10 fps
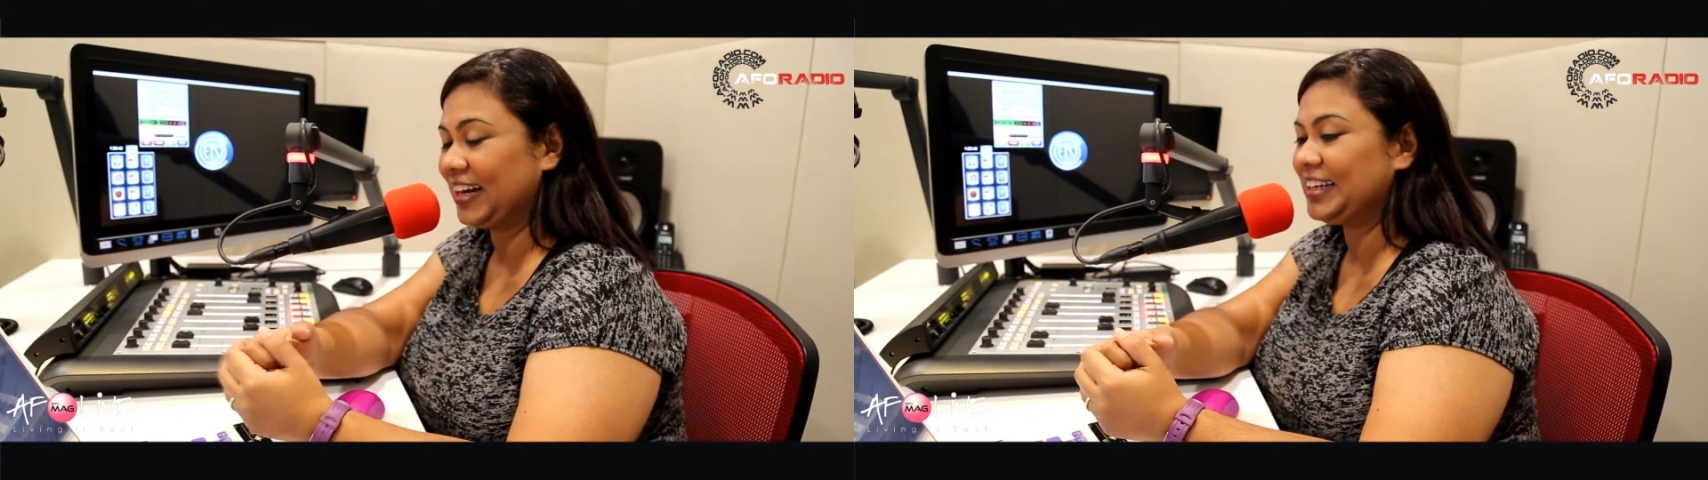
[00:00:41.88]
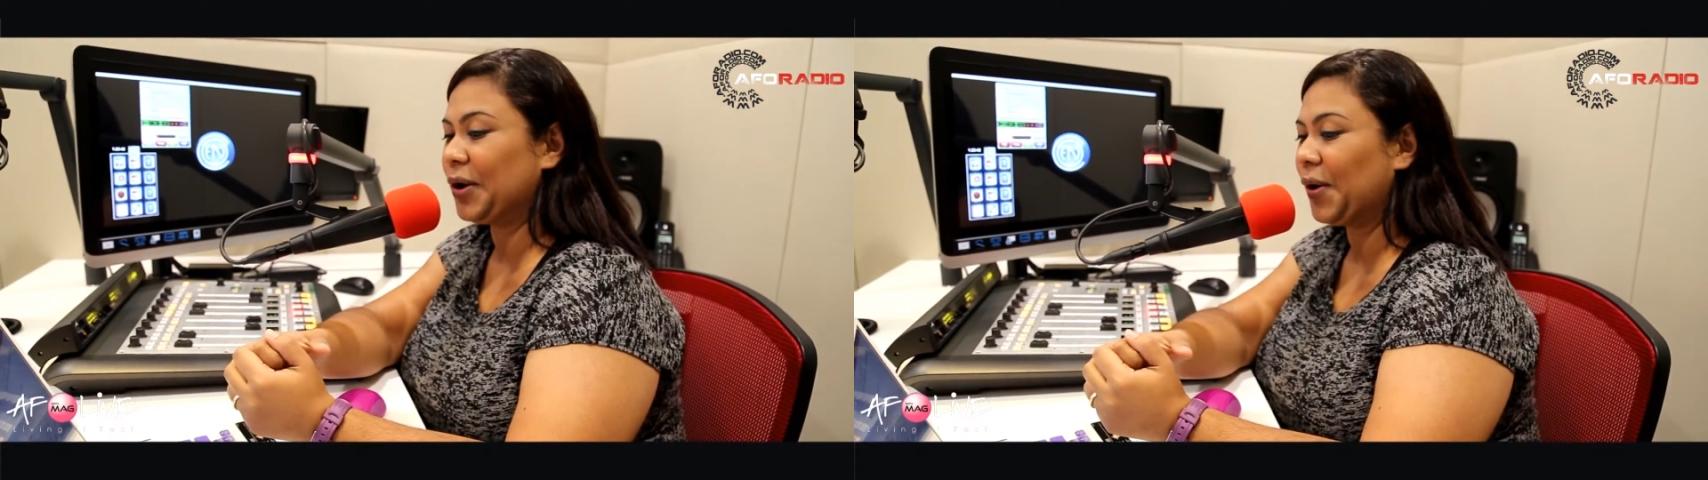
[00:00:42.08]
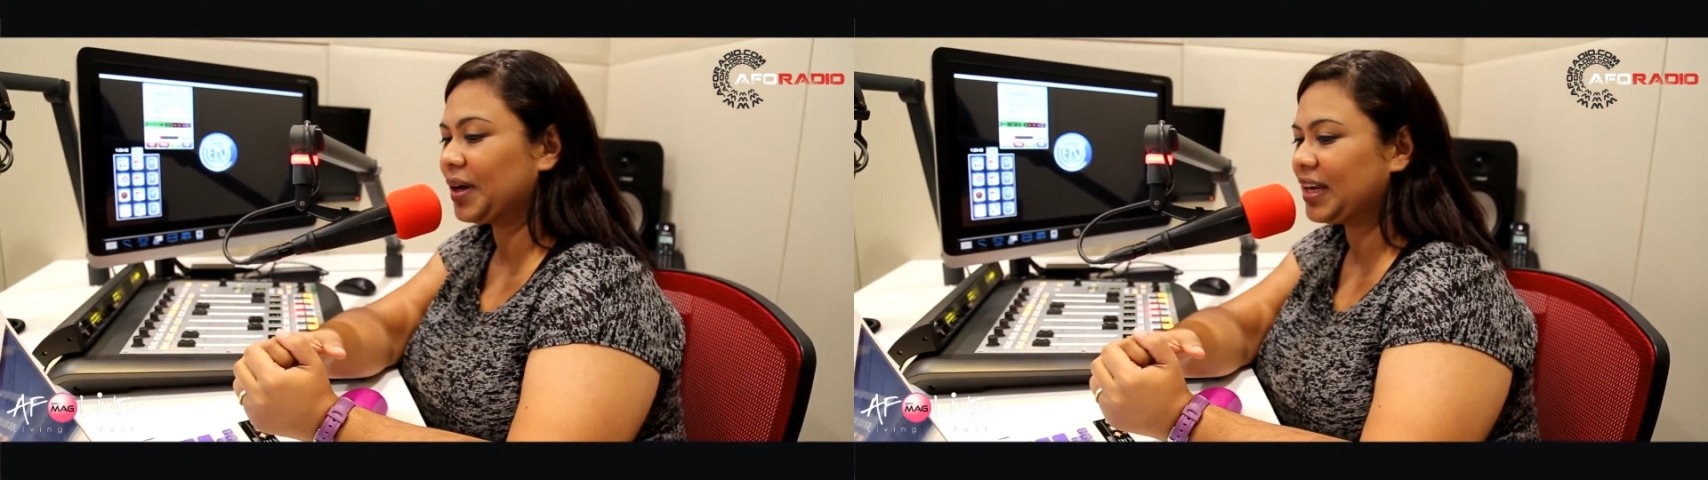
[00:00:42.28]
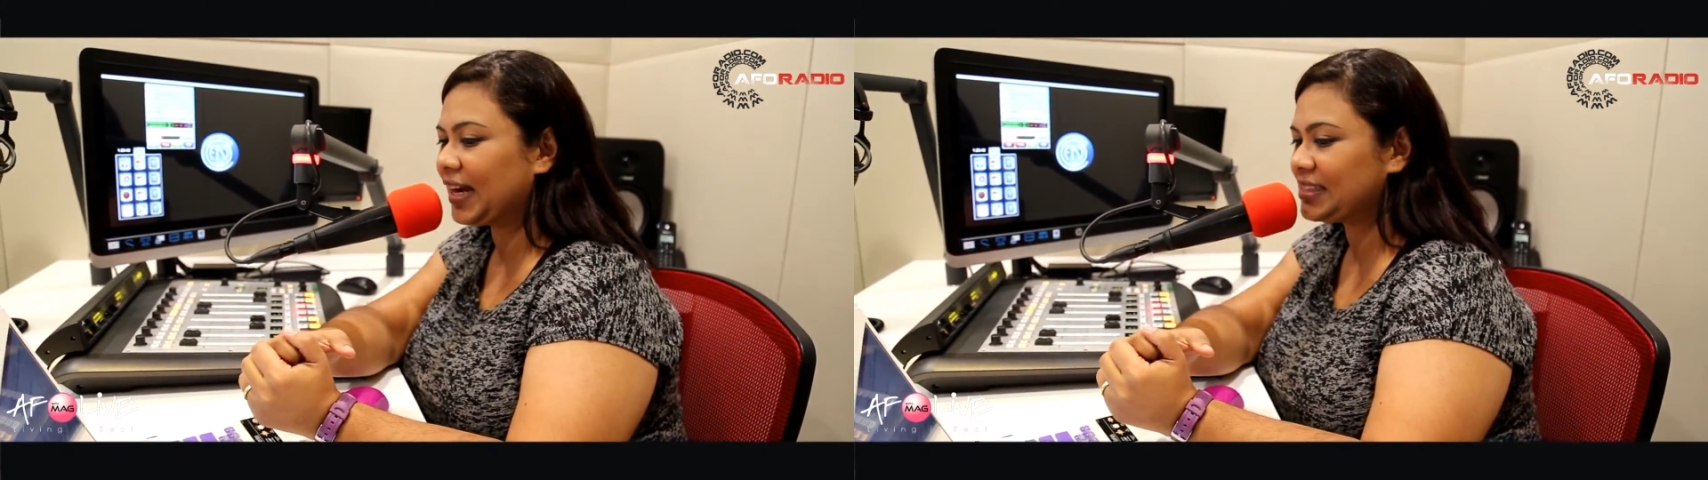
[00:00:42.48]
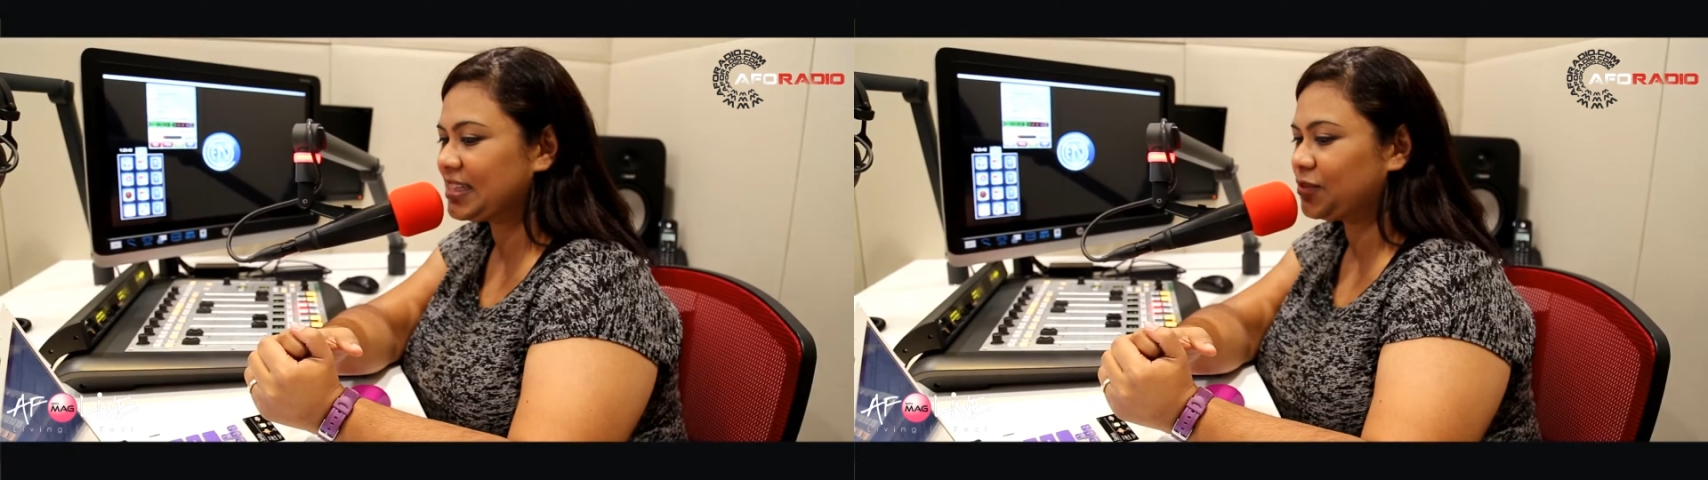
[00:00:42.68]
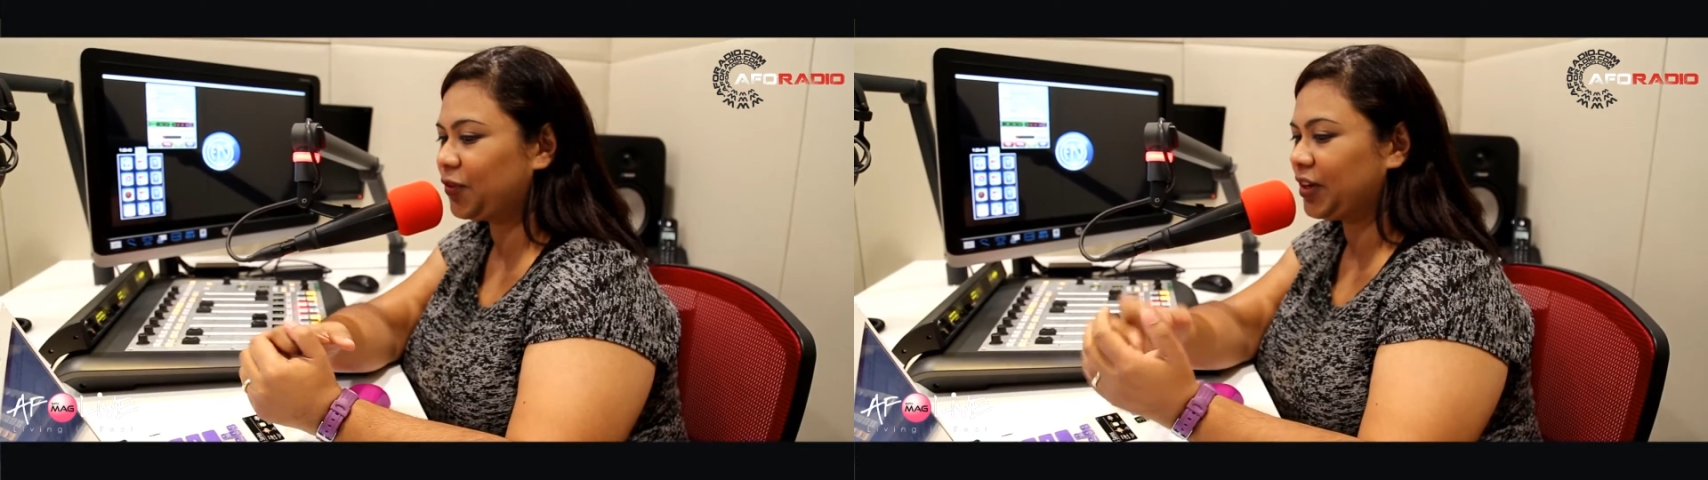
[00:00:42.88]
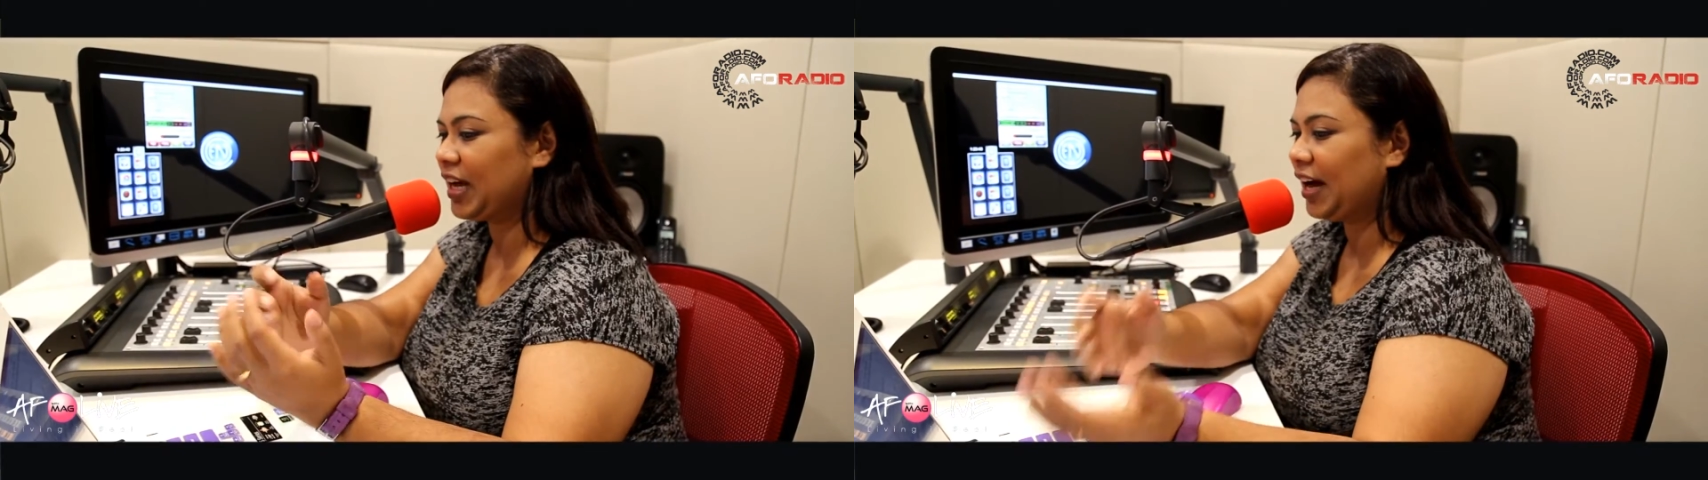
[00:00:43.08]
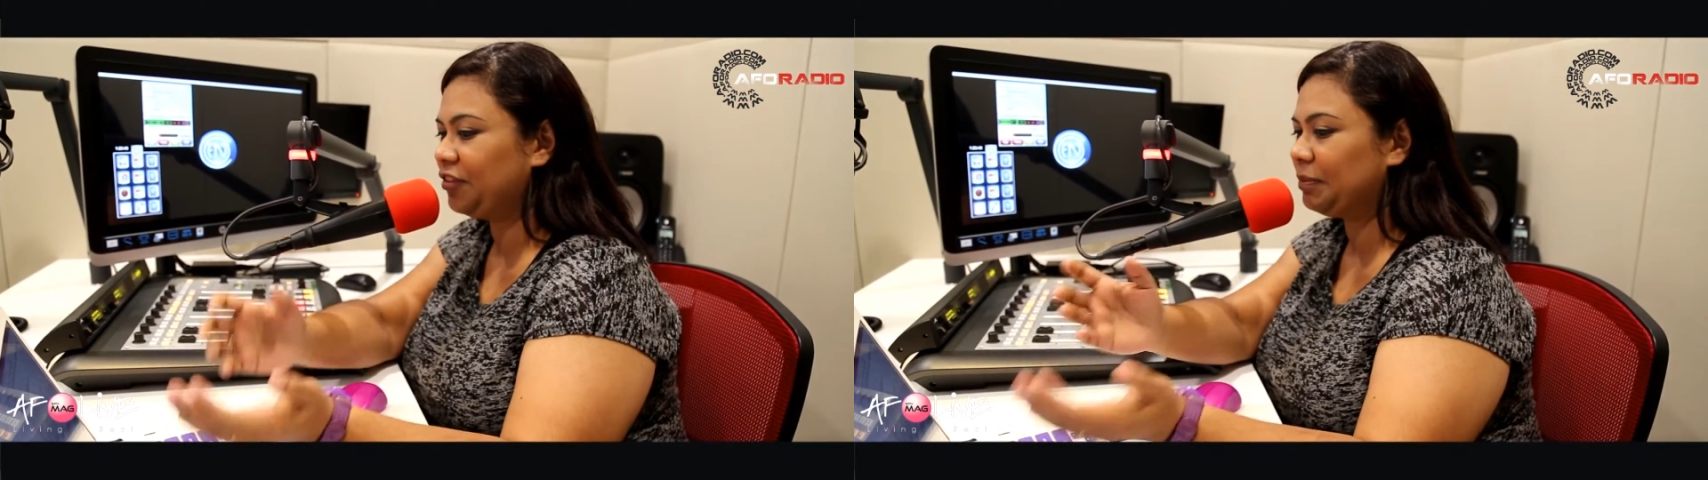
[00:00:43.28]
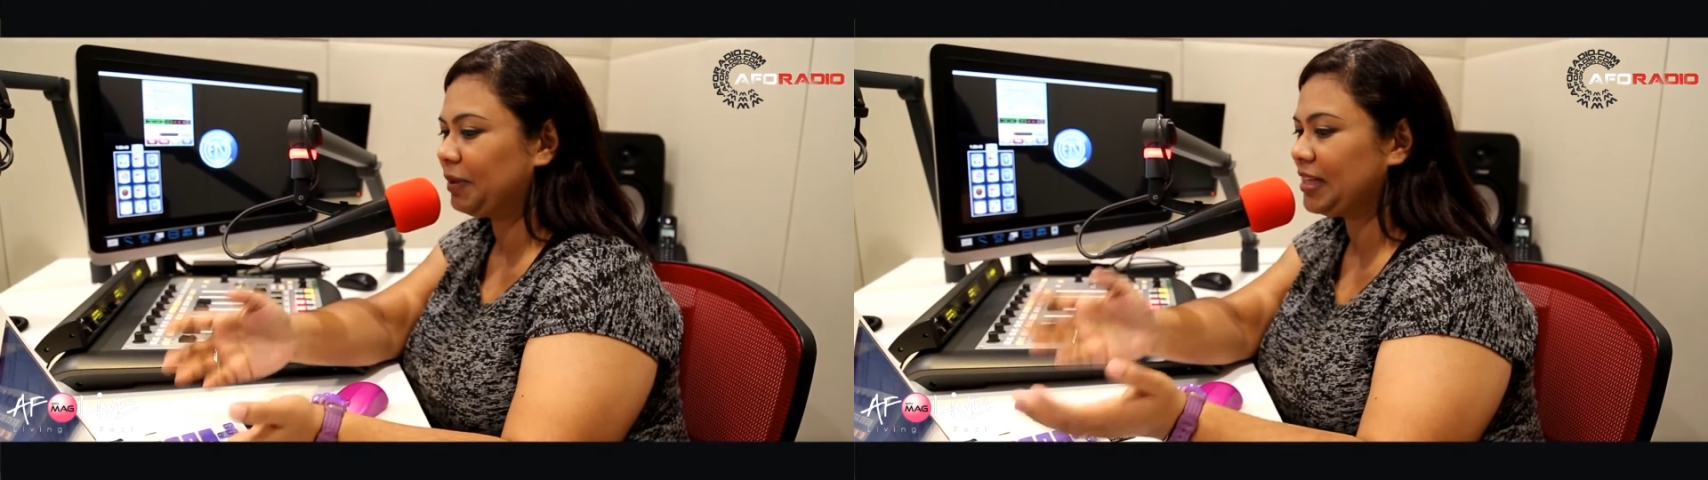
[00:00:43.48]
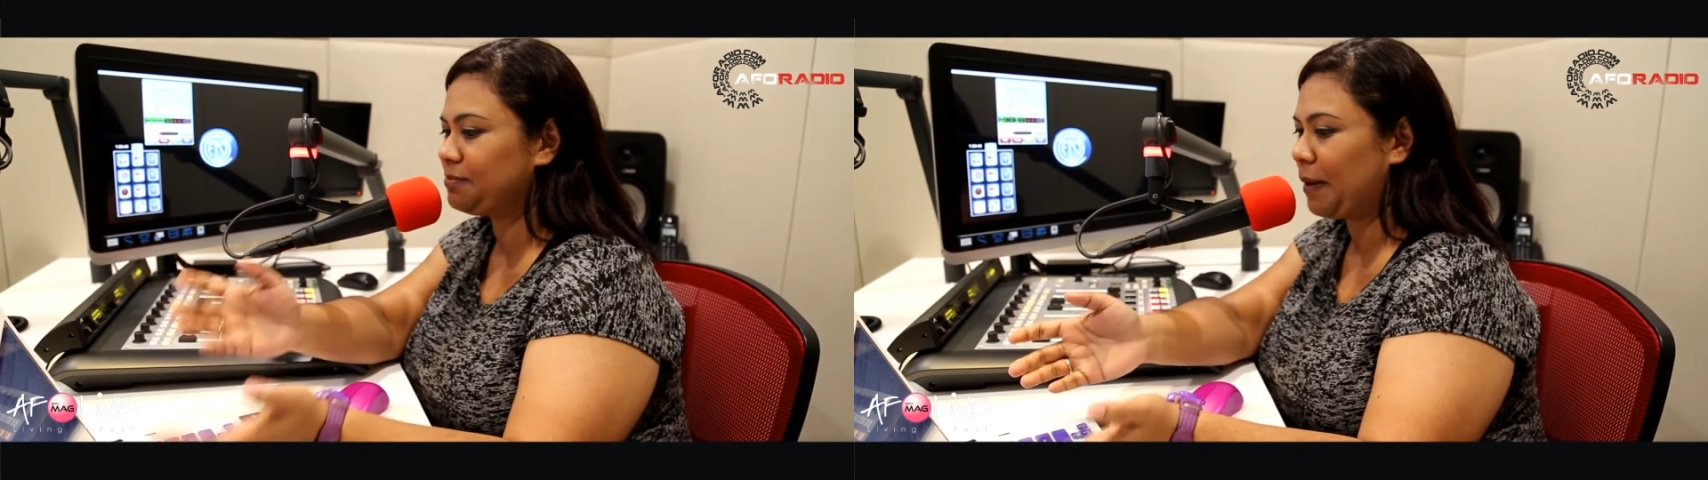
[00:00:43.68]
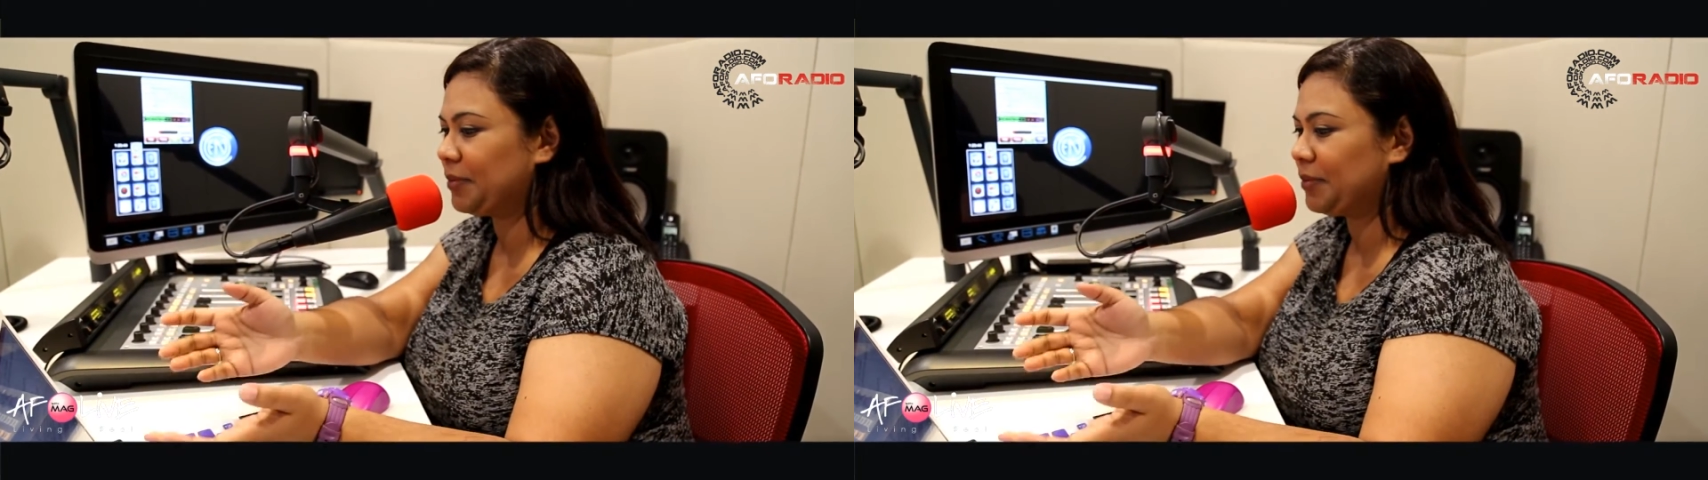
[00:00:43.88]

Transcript: Yeah, the organizers for the 100 Plus